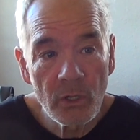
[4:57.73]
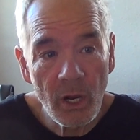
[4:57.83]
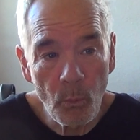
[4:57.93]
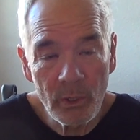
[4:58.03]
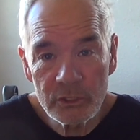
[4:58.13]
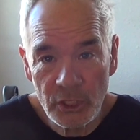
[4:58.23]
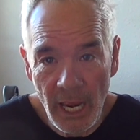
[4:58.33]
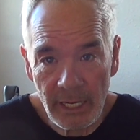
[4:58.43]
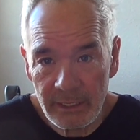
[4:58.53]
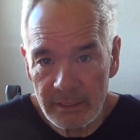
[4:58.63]
a wind
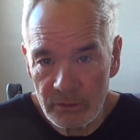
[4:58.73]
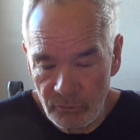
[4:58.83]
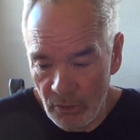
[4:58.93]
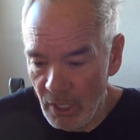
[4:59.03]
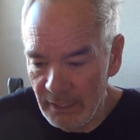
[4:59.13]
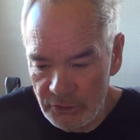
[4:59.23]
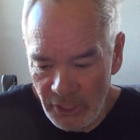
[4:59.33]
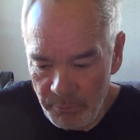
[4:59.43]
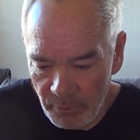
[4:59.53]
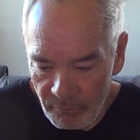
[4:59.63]
jacket is a lot
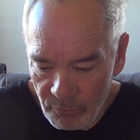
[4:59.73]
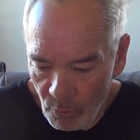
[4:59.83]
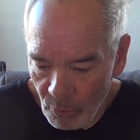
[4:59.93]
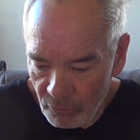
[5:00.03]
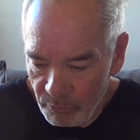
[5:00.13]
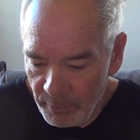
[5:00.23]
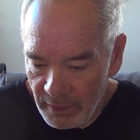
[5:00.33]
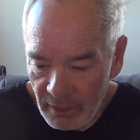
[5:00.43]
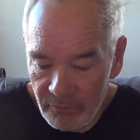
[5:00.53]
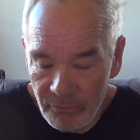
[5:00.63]
cheaper, of course,
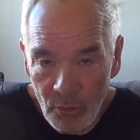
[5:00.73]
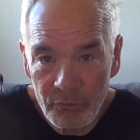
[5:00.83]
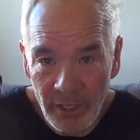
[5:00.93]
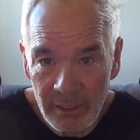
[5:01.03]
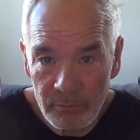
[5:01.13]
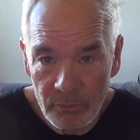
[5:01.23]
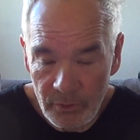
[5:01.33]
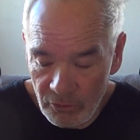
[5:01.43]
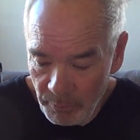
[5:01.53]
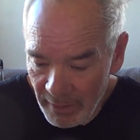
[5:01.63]
because those items are
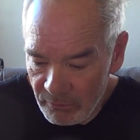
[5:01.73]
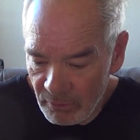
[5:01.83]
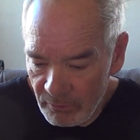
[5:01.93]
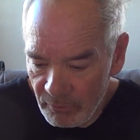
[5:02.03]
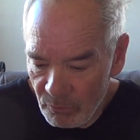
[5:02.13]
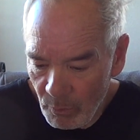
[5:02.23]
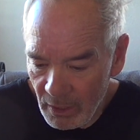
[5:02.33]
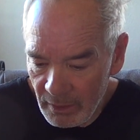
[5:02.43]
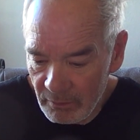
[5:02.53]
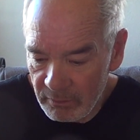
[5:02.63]
expensive as
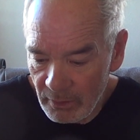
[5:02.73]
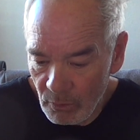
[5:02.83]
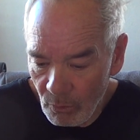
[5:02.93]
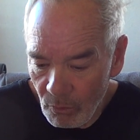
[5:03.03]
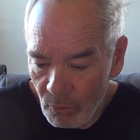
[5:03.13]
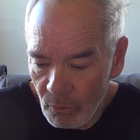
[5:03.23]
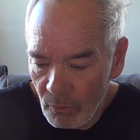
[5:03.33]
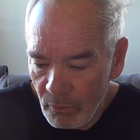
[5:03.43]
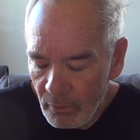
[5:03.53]
well as Le Col.